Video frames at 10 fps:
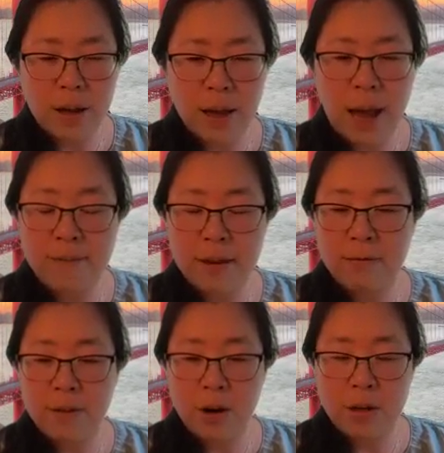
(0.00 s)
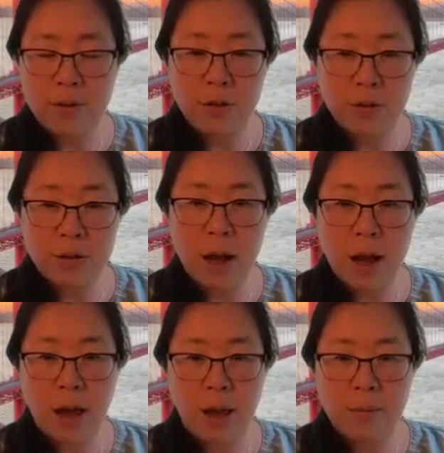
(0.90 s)
having a very difficult
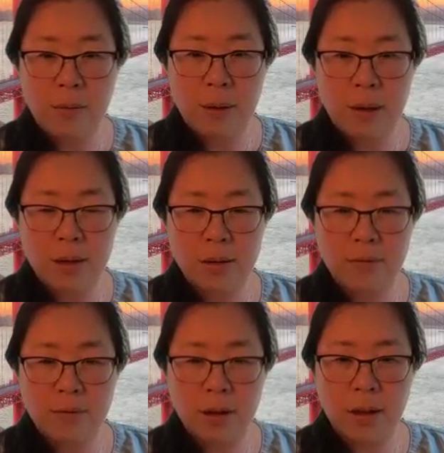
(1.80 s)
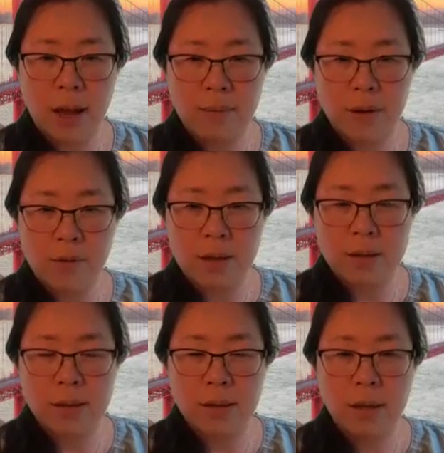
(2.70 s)
time because of the climate
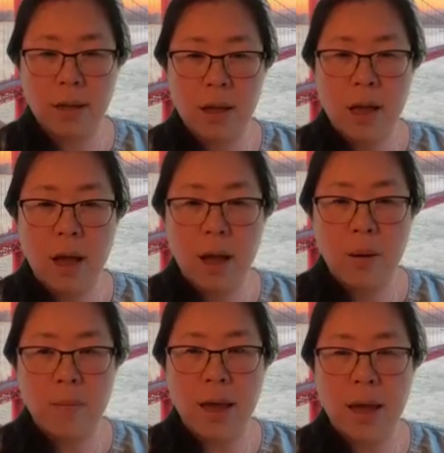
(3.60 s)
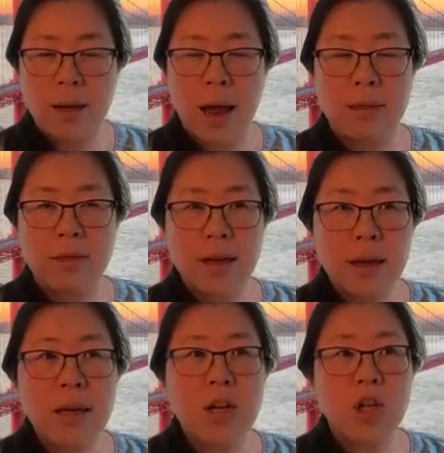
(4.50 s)
risk. And I
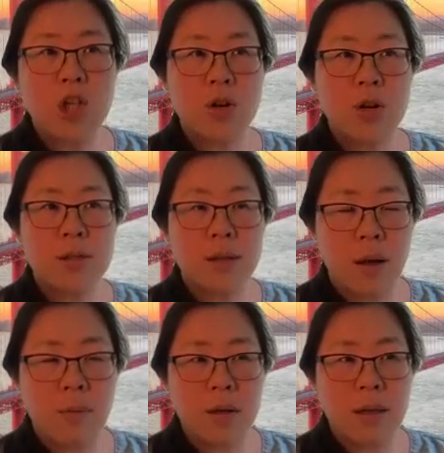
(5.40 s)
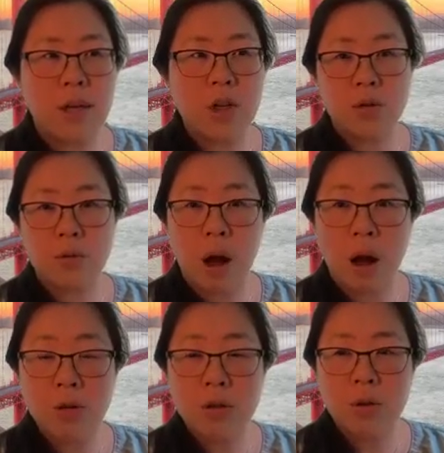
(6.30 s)
think insurance company, they should
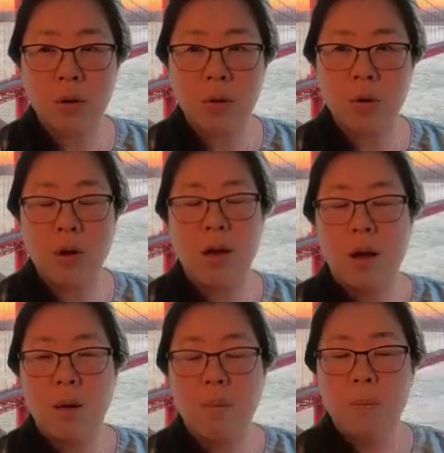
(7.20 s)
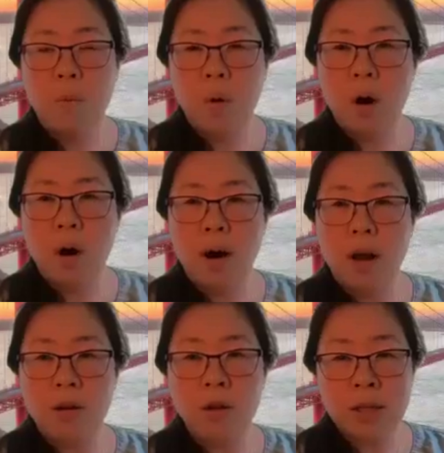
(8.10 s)
also
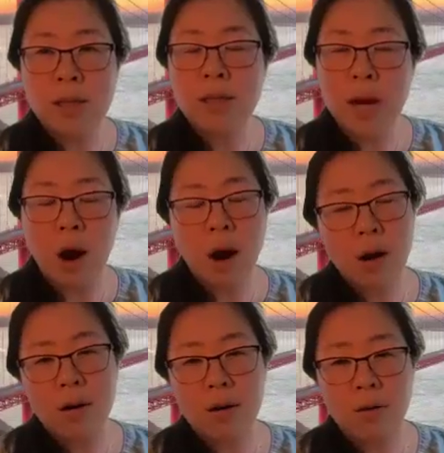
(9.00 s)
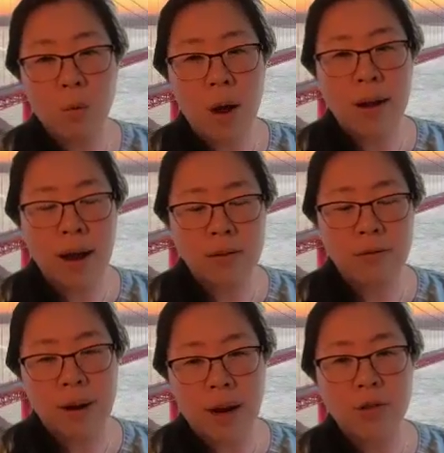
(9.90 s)
more, since they are one kinds
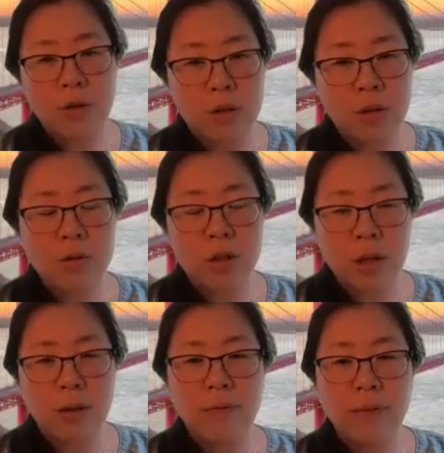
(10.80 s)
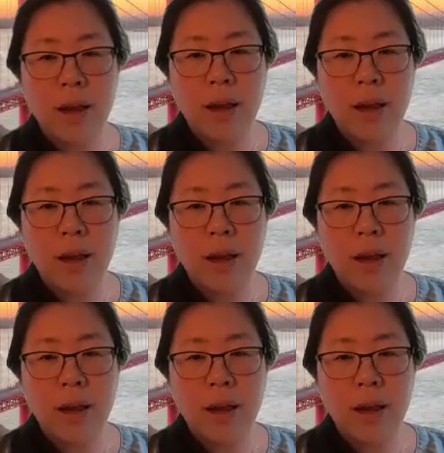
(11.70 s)
of financial institution,